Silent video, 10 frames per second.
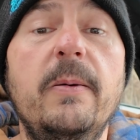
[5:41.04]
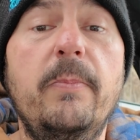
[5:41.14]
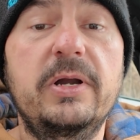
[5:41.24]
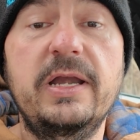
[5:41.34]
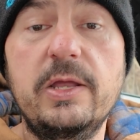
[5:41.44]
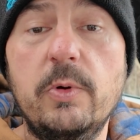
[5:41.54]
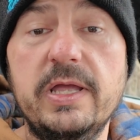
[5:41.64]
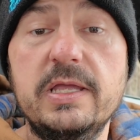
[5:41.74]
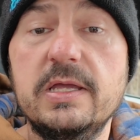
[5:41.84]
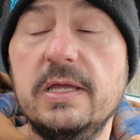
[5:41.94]
But
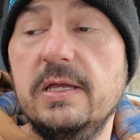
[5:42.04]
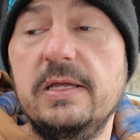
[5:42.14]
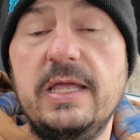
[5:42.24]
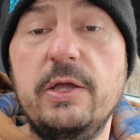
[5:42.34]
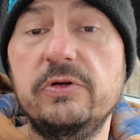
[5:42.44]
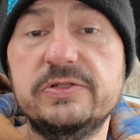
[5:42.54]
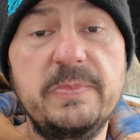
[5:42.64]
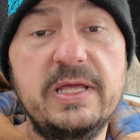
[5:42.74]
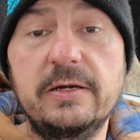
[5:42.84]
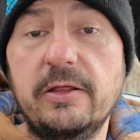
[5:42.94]
anyway, it was
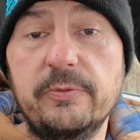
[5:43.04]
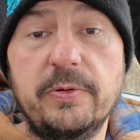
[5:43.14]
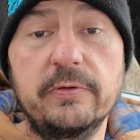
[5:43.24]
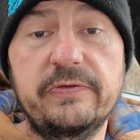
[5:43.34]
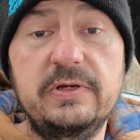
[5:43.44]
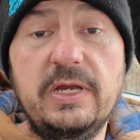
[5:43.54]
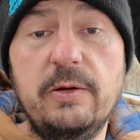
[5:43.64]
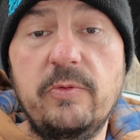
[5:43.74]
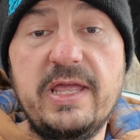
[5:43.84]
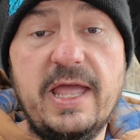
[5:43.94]
me and another person,
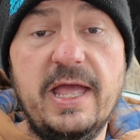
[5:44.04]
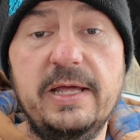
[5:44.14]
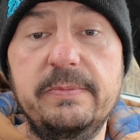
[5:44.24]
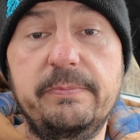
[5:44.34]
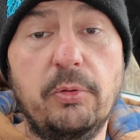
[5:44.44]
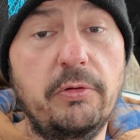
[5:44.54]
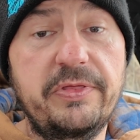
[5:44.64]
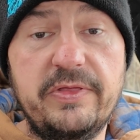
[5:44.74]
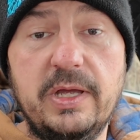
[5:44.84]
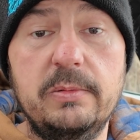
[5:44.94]
and we had both
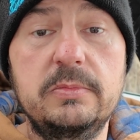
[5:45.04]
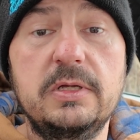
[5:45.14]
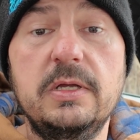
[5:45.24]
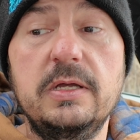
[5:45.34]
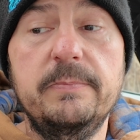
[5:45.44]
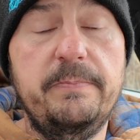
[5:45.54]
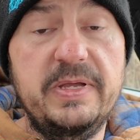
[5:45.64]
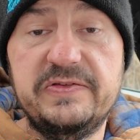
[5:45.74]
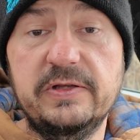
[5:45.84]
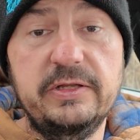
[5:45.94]
of them
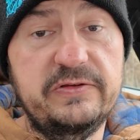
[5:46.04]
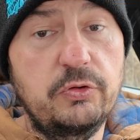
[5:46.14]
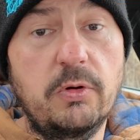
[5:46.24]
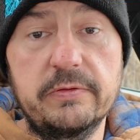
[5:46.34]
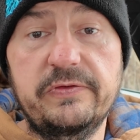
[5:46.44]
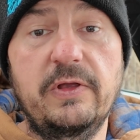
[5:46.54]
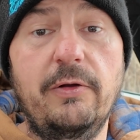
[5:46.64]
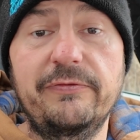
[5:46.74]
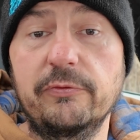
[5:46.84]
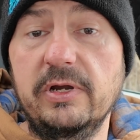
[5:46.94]
basically to
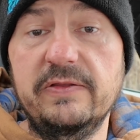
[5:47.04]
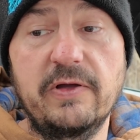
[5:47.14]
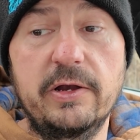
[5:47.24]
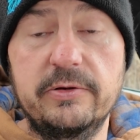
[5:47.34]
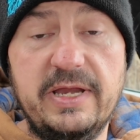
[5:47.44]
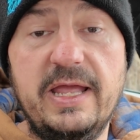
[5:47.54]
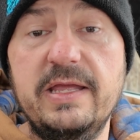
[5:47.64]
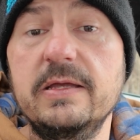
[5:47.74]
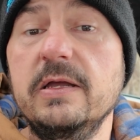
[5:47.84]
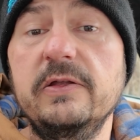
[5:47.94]
ourselves for an entire
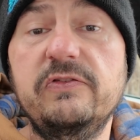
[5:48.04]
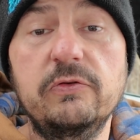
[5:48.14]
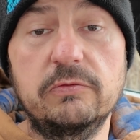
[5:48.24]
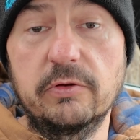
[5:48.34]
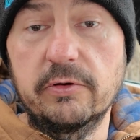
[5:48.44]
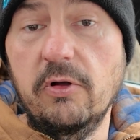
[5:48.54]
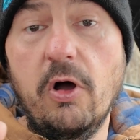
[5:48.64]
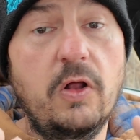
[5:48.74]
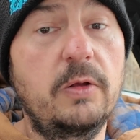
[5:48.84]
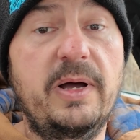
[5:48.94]
day to learn
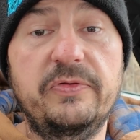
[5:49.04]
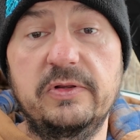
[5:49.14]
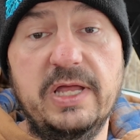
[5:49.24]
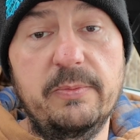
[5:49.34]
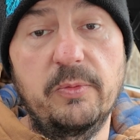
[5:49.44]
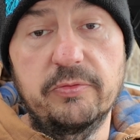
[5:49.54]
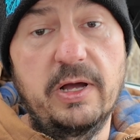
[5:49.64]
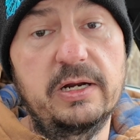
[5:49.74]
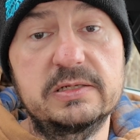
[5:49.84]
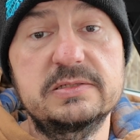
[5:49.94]
all about the Labo
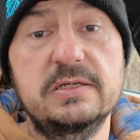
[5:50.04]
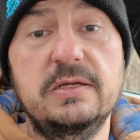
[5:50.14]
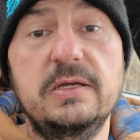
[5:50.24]
products.